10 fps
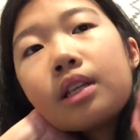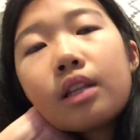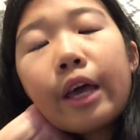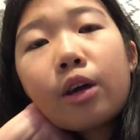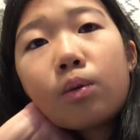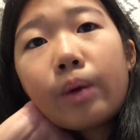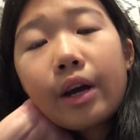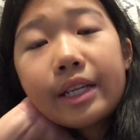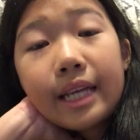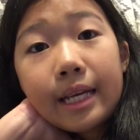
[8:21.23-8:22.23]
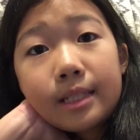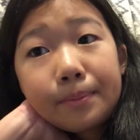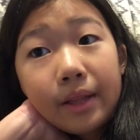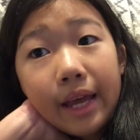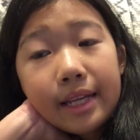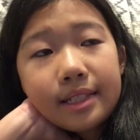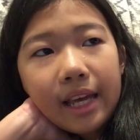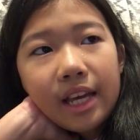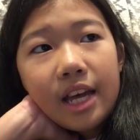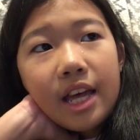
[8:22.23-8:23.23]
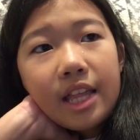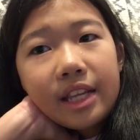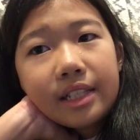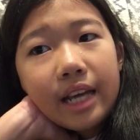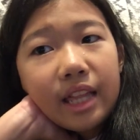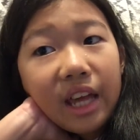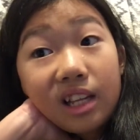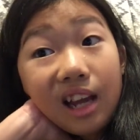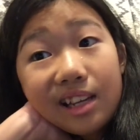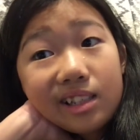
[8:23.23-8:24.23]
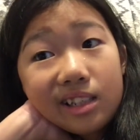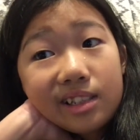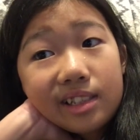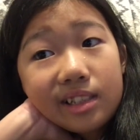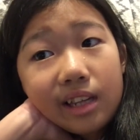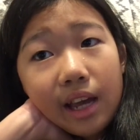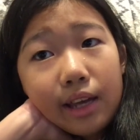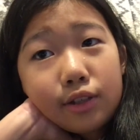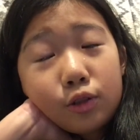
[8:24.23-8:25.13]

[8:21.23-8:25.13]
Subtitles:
like where it takes place, like the date, like 1968,